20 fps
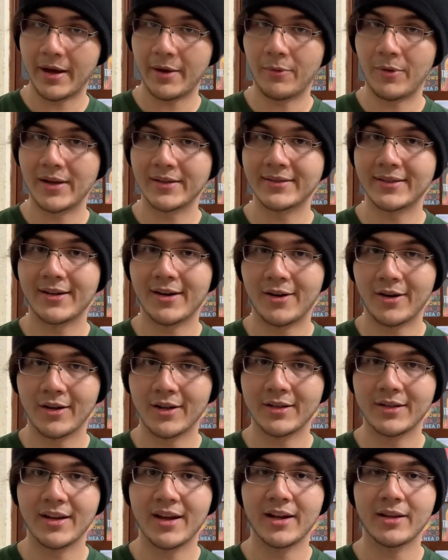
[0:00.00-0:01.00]
Was an
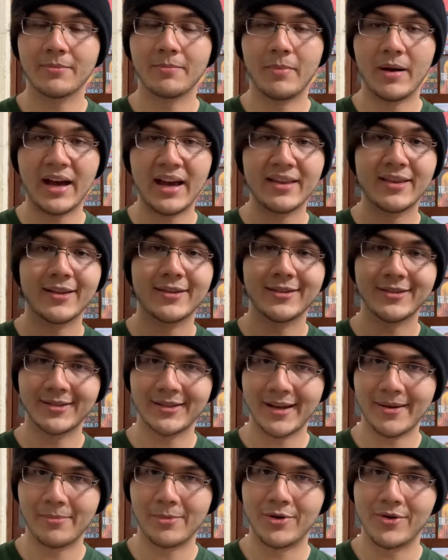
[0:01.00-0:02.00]
Architect by the
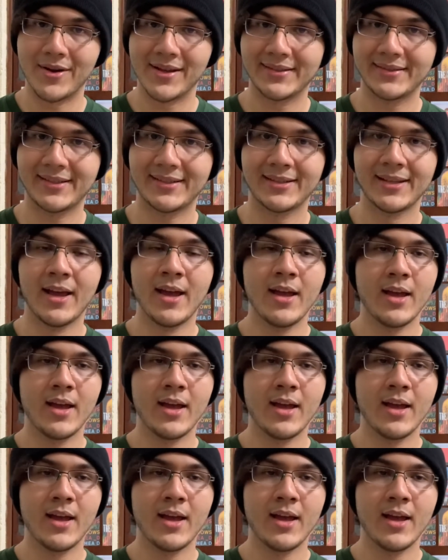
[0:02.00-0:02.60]
Decemberists.